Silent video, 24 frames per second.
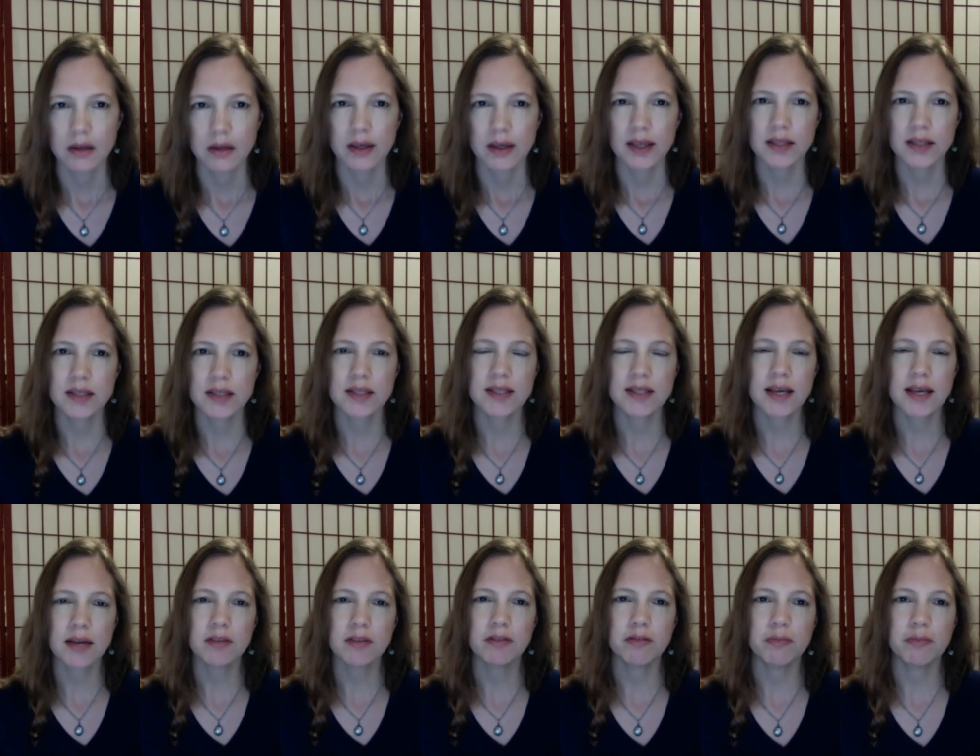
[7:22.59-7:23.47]

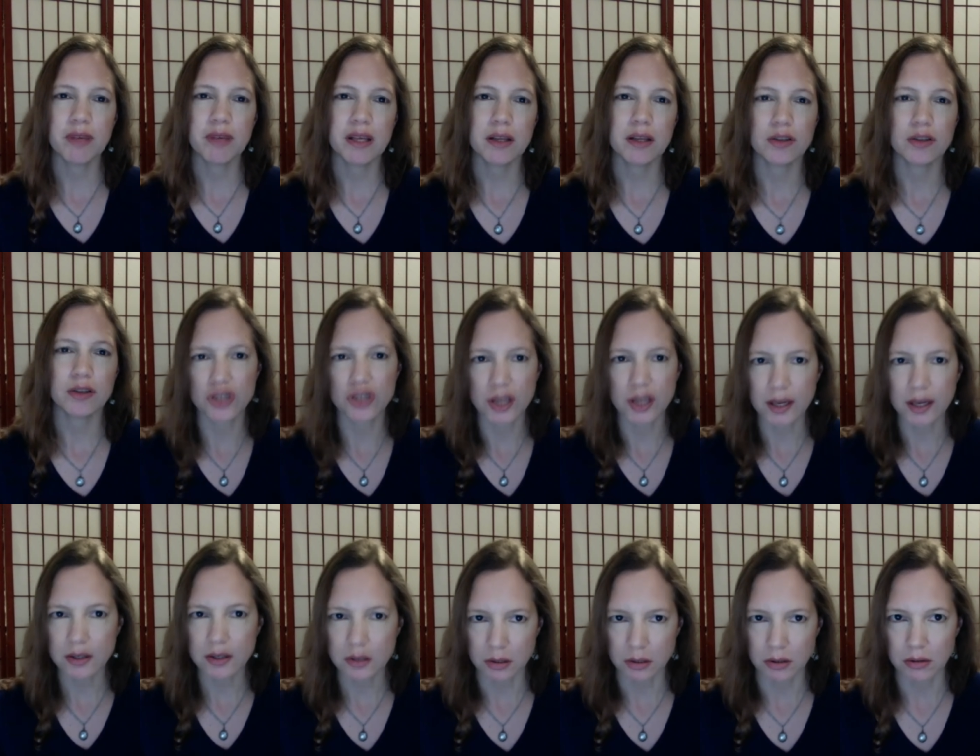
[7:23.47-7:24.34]
instead of being
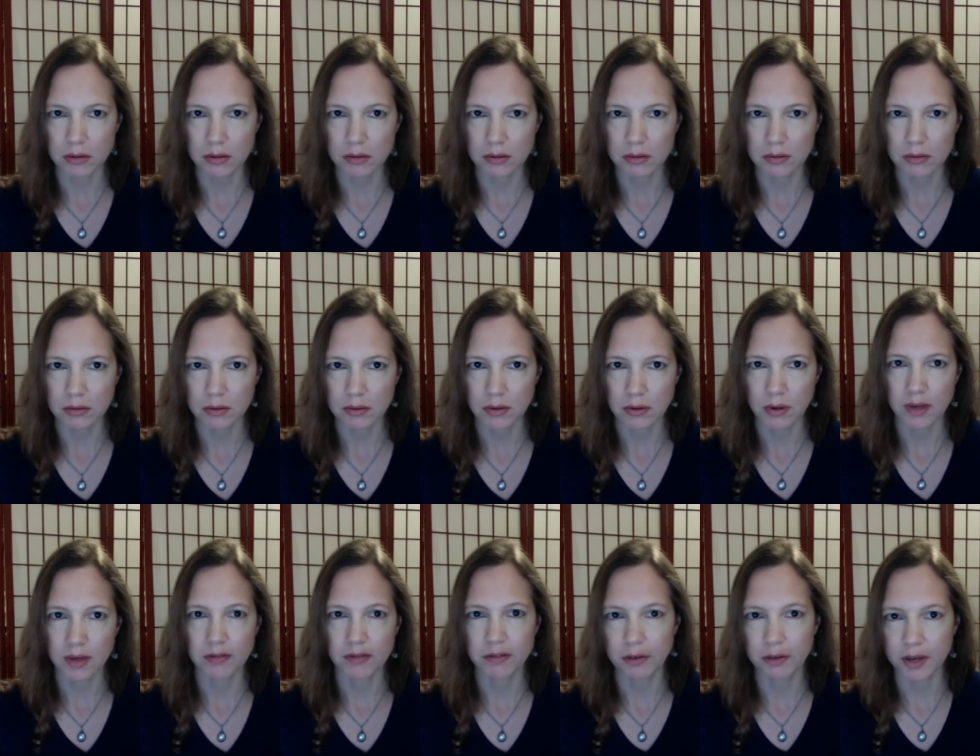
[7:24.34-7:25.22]
gentle
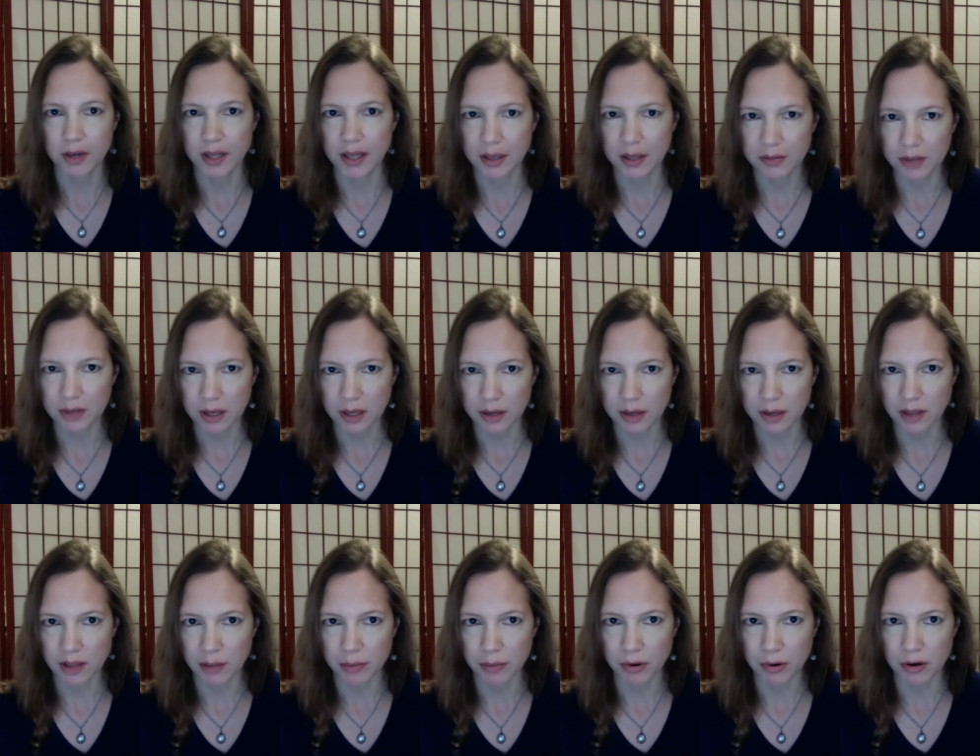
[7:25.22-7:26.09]
and forgiving of
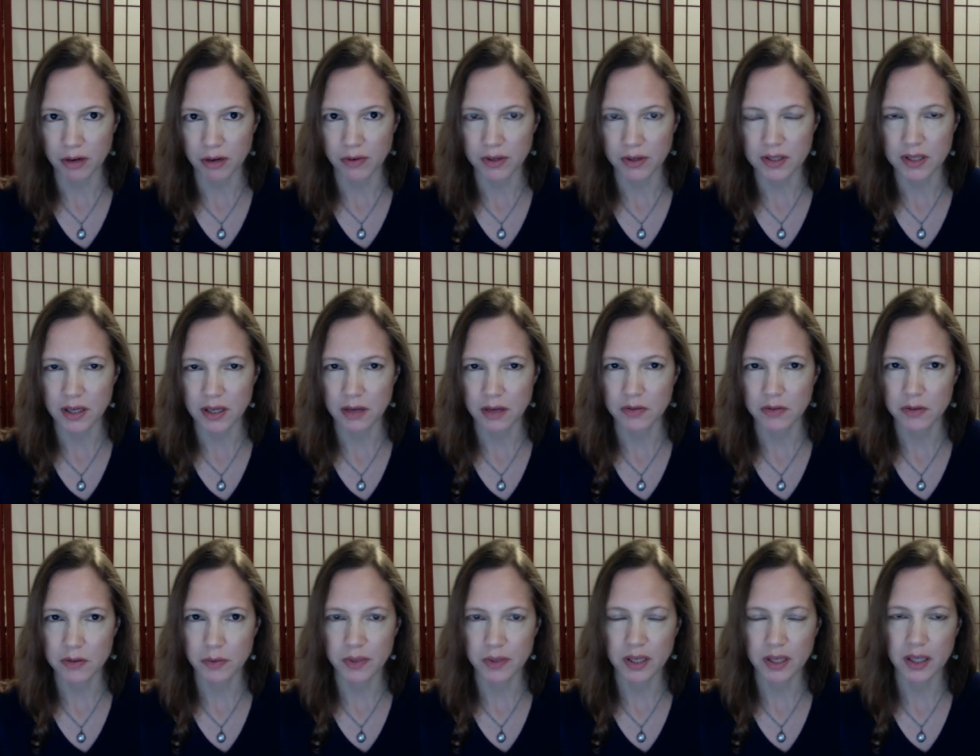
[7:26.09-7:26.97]
that part of ourselves,
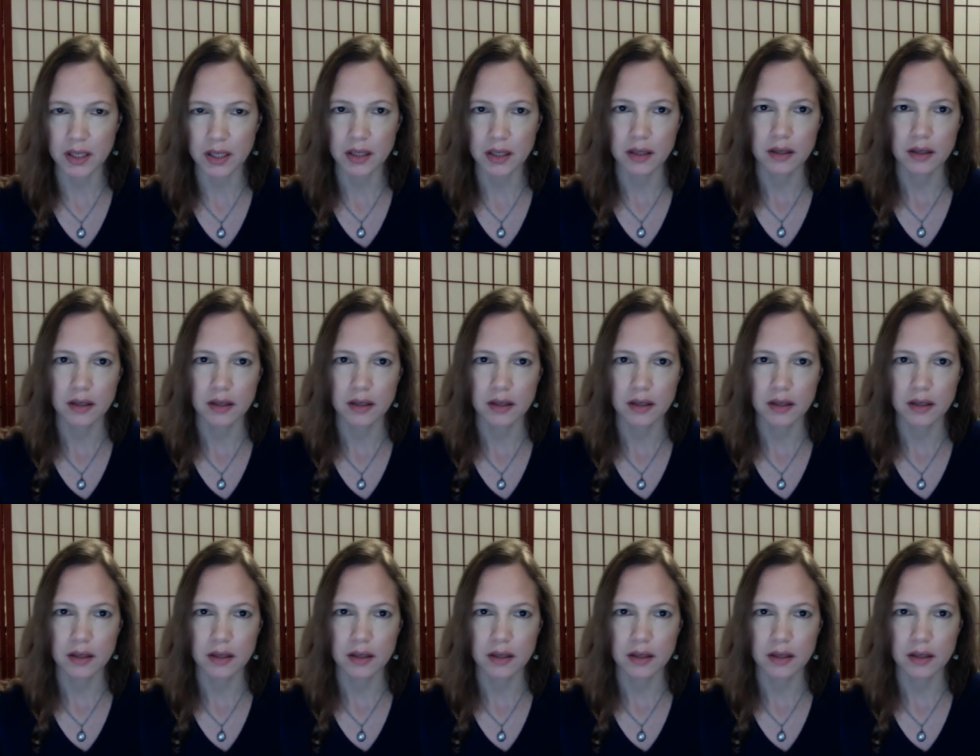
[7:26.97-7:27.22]
we